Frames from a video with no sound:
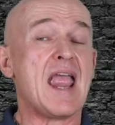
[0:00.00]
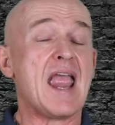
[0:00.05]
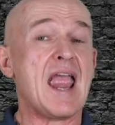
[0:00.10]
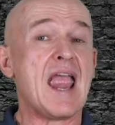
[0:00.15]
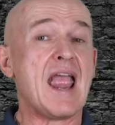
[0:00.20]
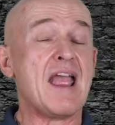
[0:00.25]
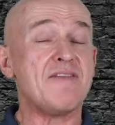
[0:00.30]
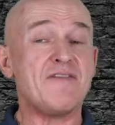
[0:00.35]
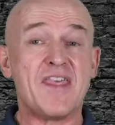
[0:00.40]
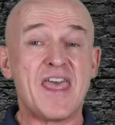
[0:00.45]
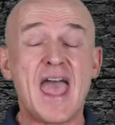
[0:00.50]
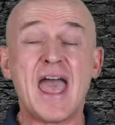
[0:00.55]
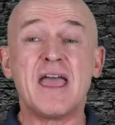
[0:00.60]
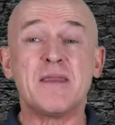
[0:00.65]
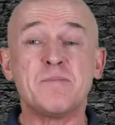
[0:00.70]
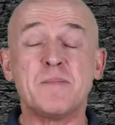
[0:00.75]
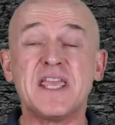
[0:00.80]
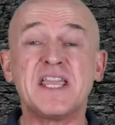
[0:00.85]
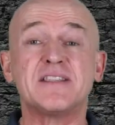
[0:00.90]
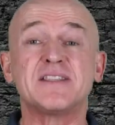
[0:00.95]
And that
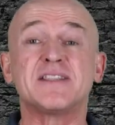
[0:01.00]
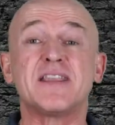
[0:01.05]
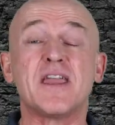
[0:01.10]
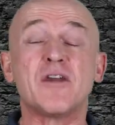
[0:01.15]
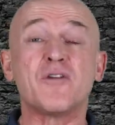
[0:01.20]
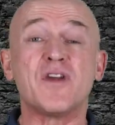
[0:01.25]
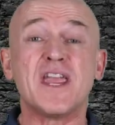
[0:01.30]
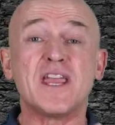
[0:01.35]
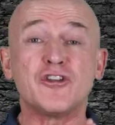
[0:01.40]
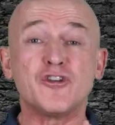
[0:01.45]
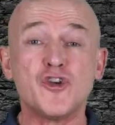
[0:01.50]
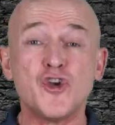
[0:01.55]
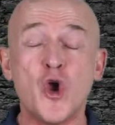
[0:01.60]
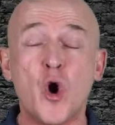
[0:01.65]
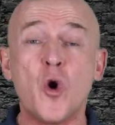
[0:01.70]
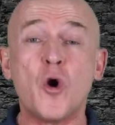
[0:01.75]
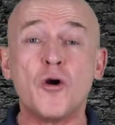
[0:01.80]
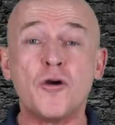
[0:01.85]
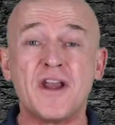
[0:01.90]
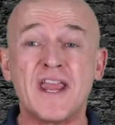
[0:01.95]
means they're
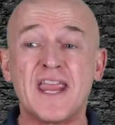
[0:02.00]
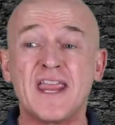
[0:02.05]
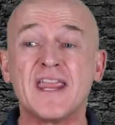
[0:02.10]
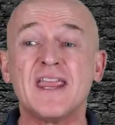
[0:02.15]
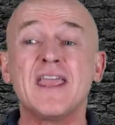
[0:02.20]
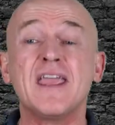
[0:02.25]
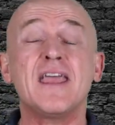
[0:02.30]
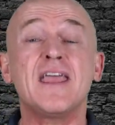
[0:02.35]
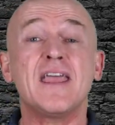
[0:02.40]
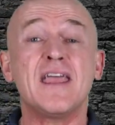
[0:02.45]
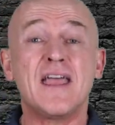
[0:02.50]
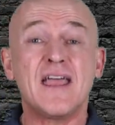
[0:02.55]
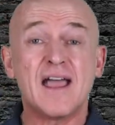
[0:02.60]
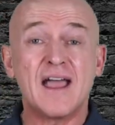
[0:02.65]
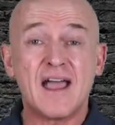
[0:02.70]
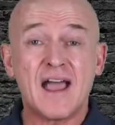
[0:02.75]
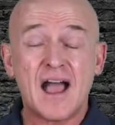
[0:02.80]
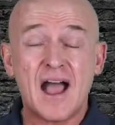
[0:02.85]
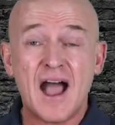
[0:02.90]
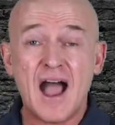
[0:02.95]
ignoring
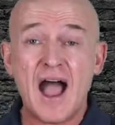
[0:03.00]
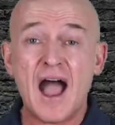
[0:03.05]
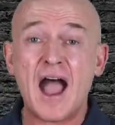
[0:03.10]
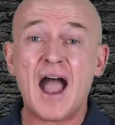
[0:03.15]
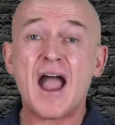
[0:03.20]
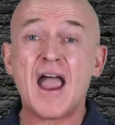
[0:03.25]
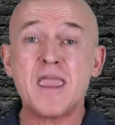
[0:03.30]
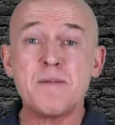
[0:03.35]
high